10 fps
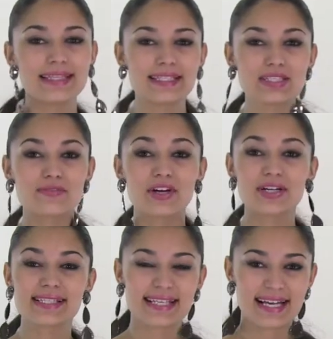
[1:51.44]
This is a
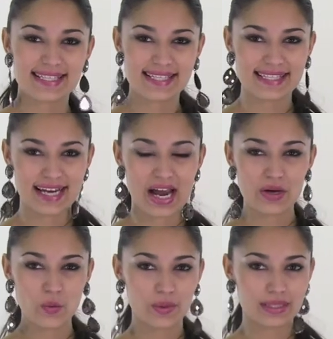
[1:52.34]
very sexy
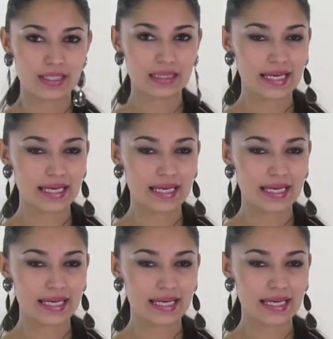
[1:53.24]
style with a